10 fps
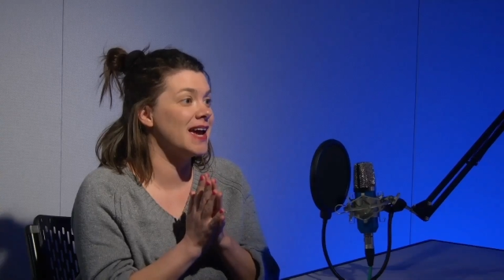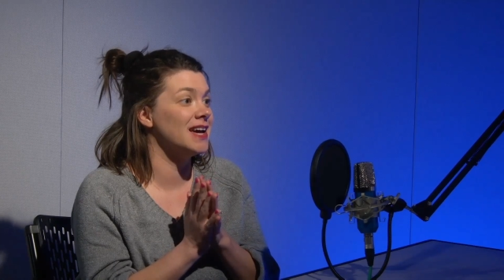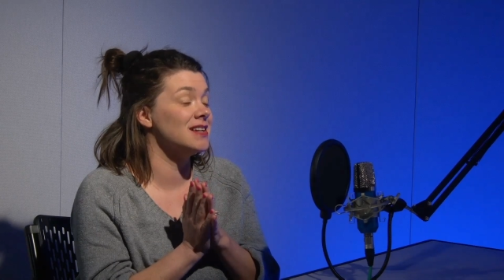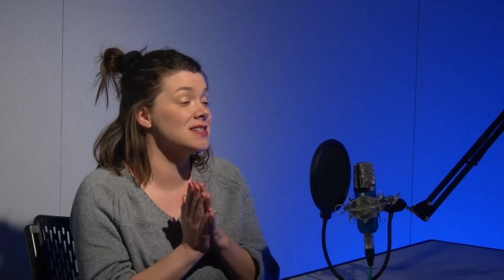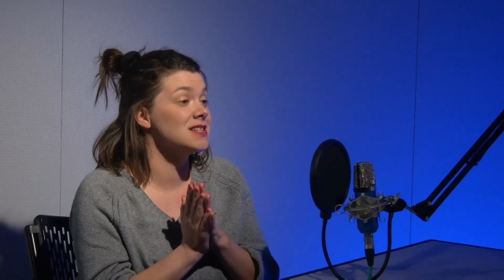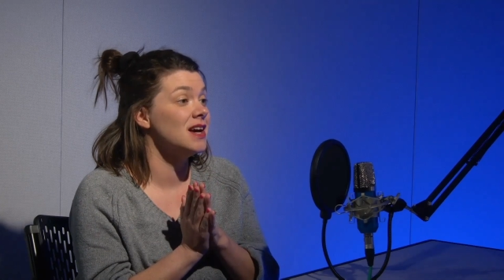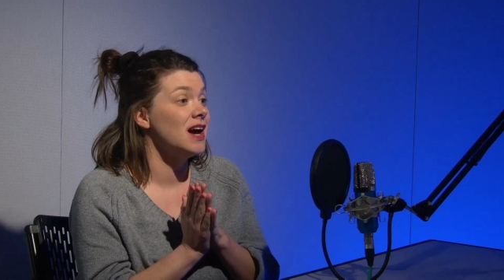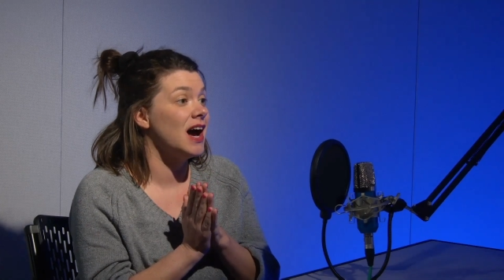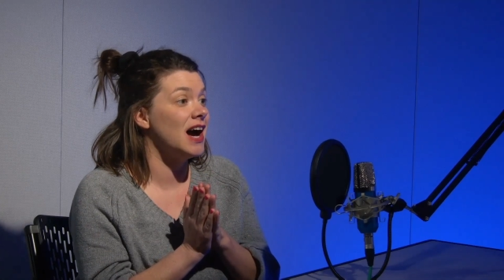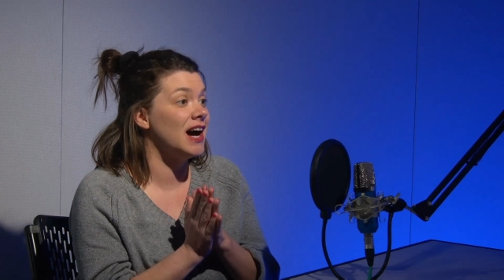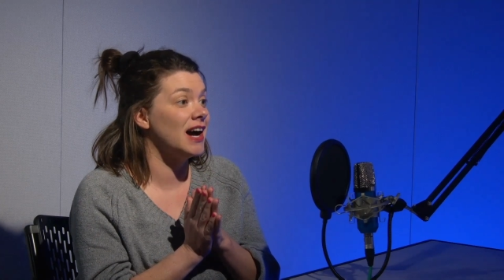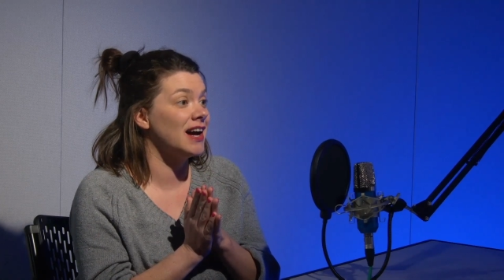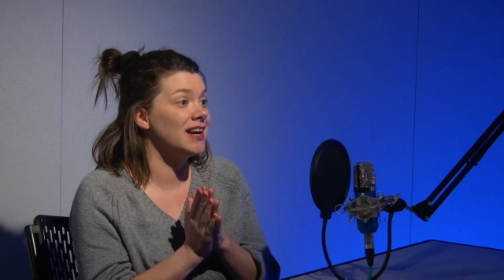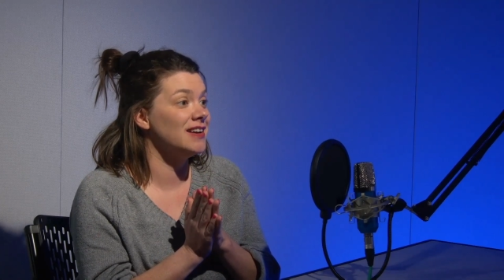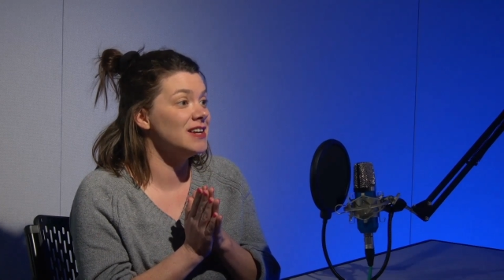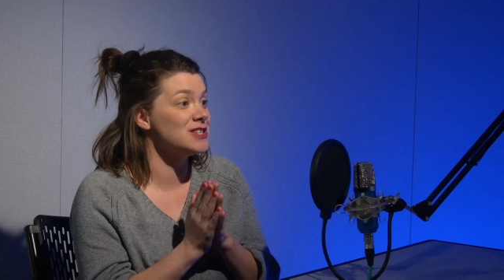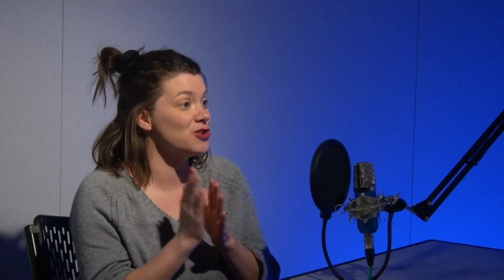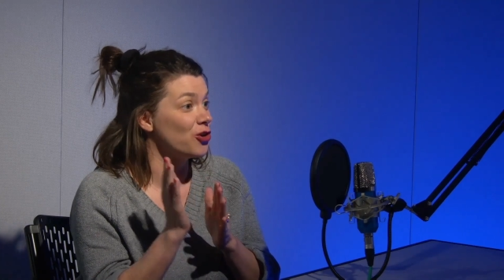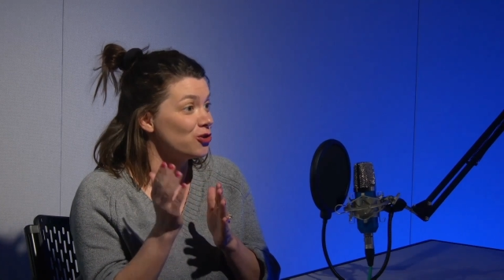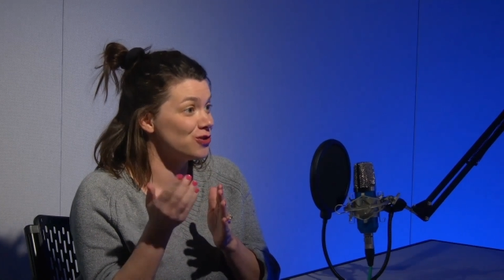And his
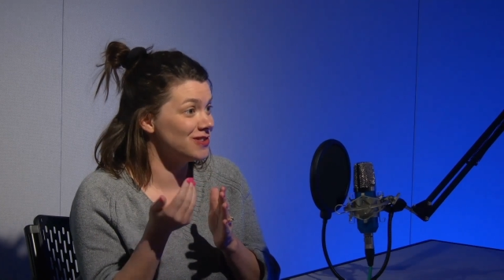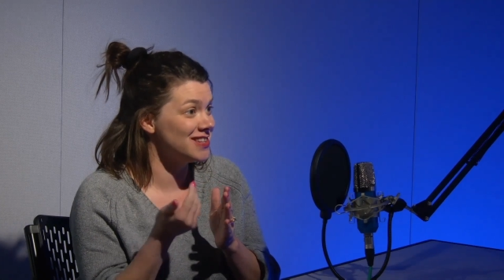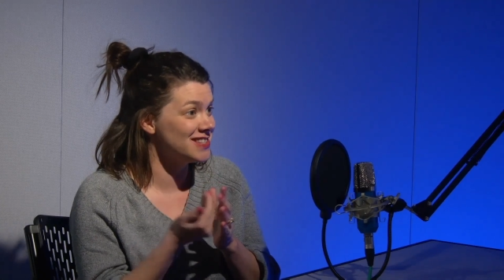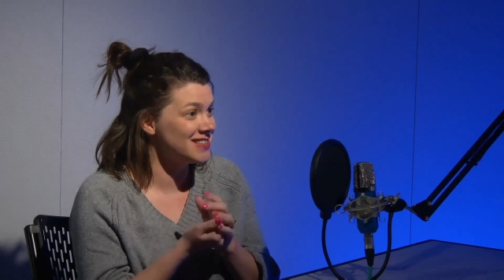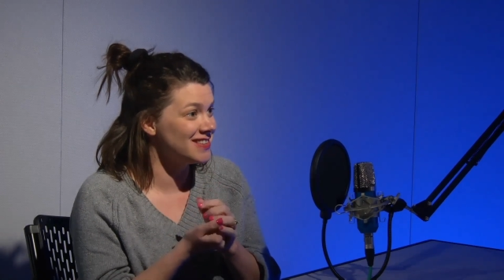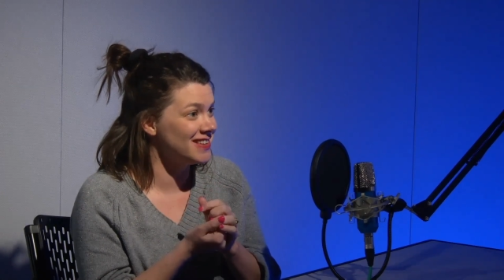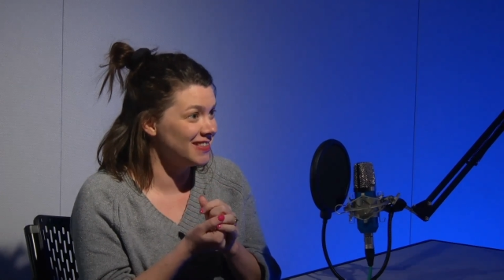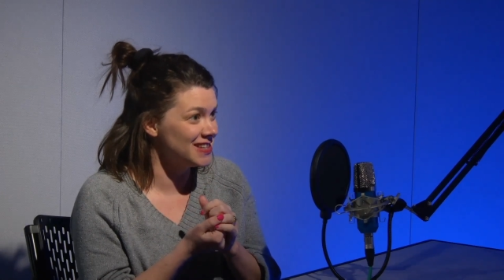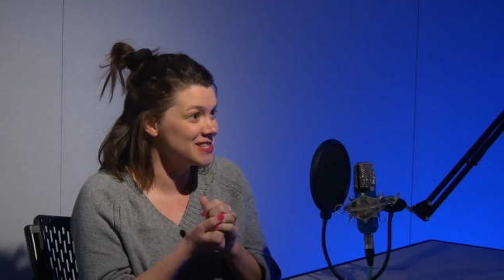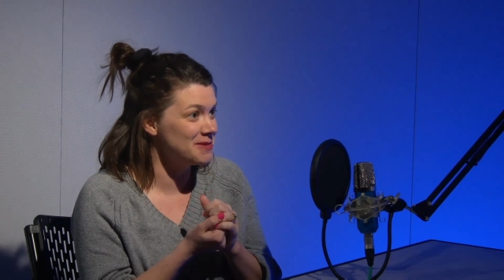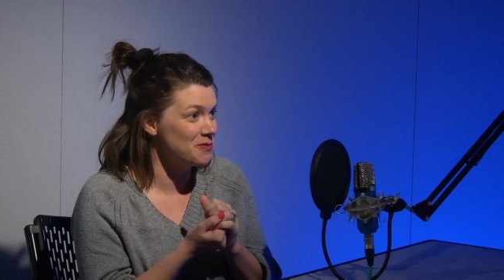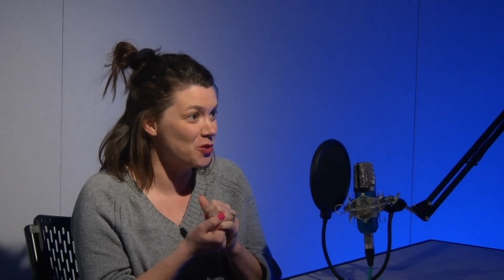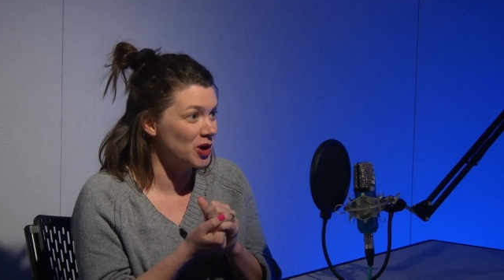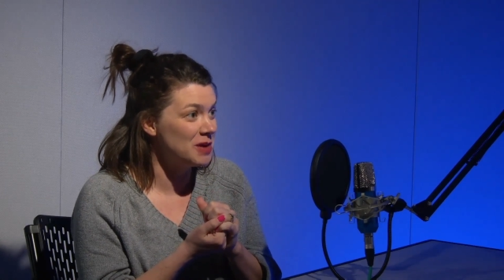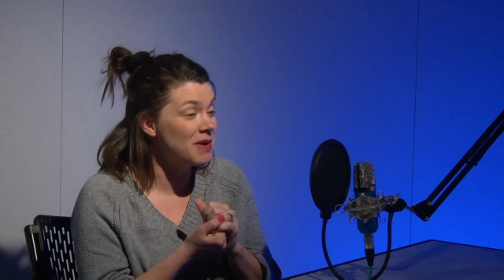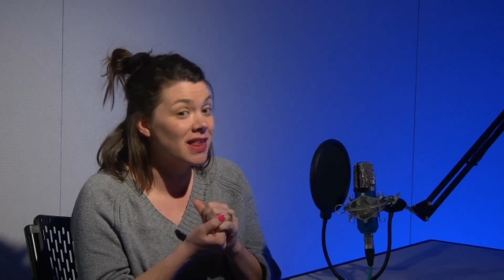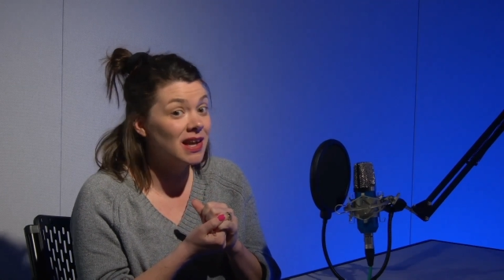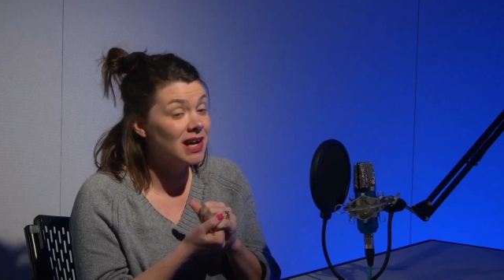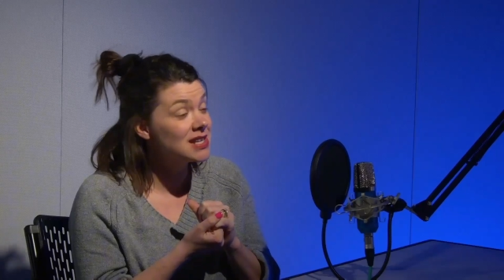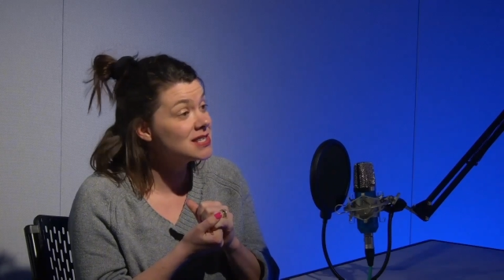daughter lists them for him, and
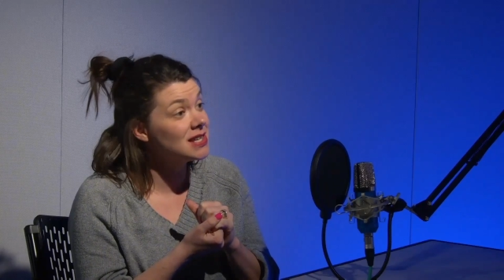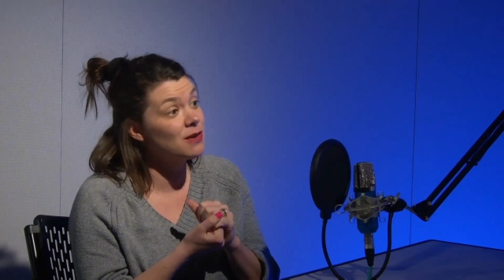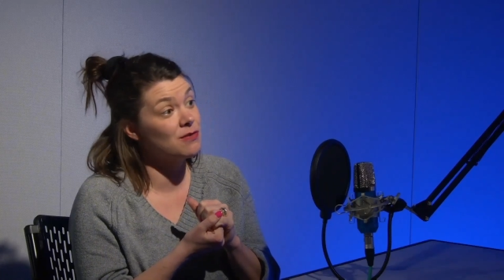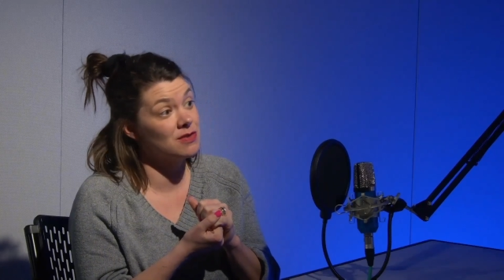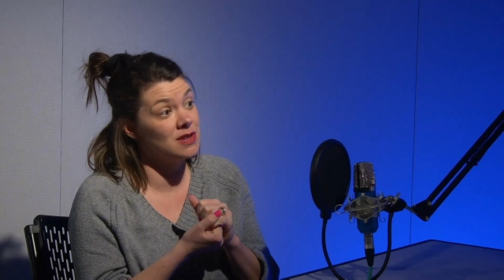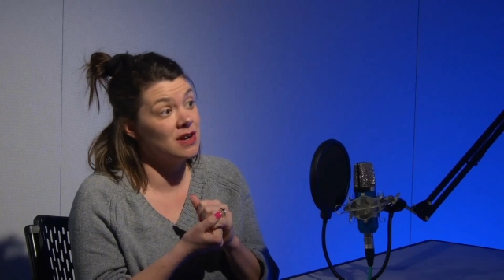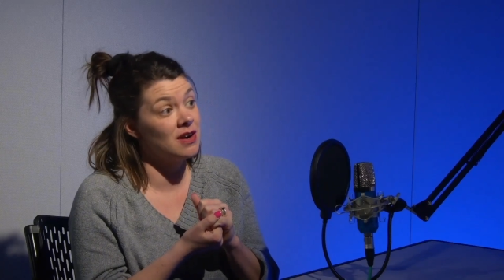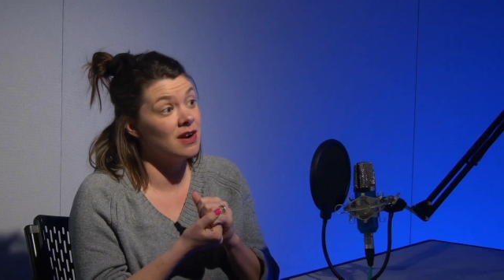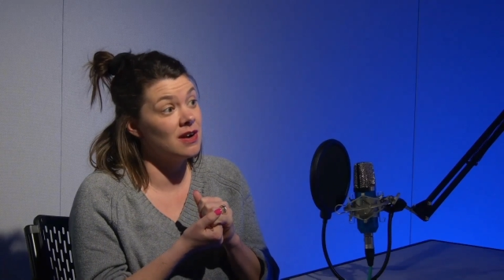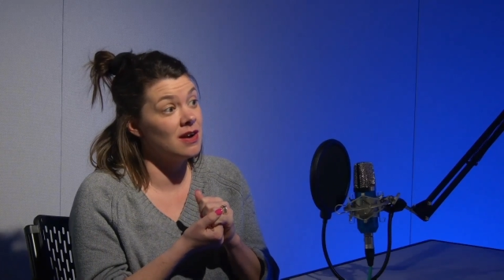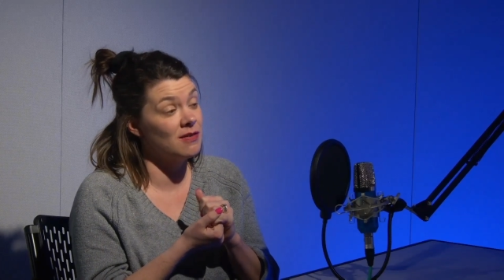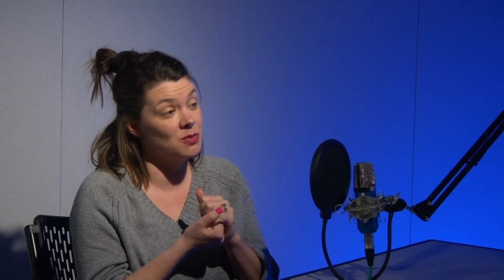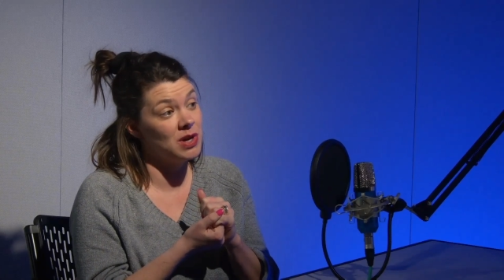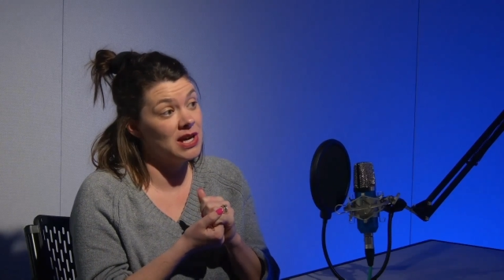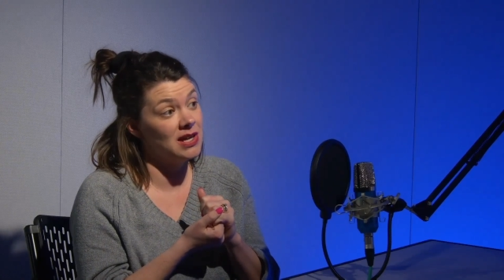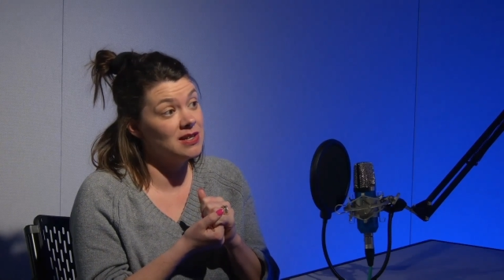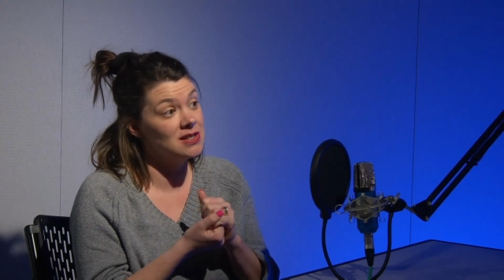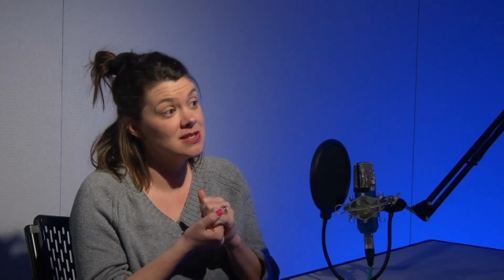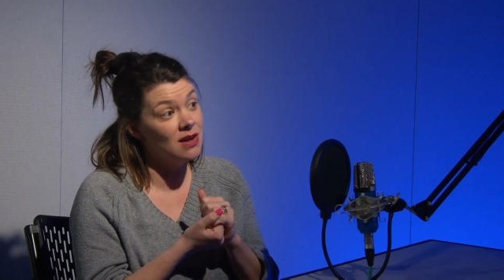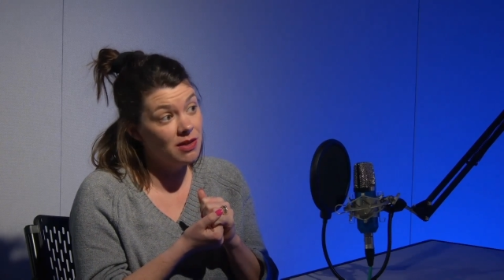then I sit over there every weekend
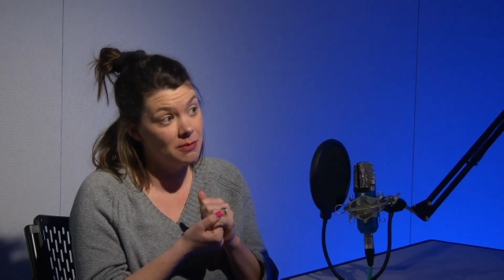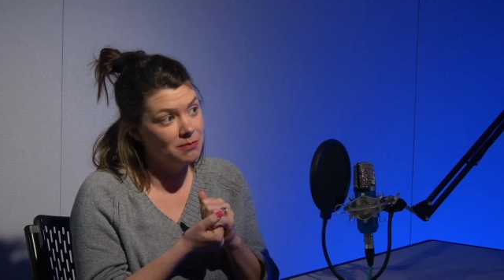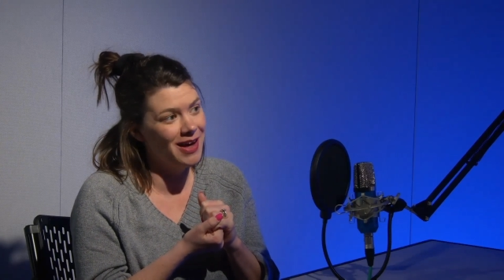and sell them.